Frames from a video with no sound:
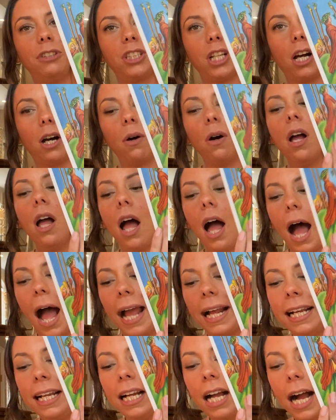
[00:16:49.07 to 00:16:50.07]
So I
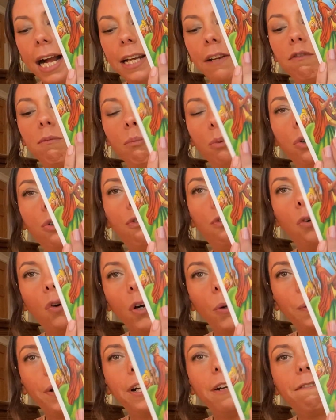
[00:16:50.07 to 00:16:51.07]
can kind of move
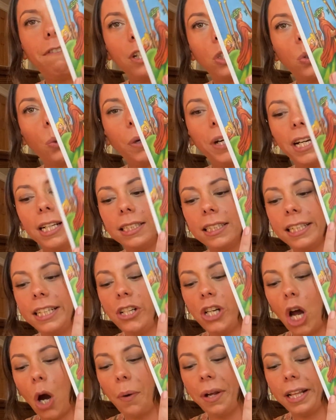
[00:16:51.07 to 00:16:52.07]
forward victoriously
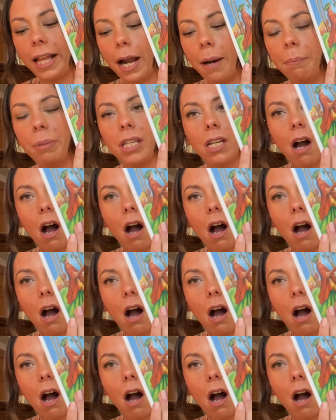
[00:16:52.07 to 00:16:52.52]
knowing that I'm being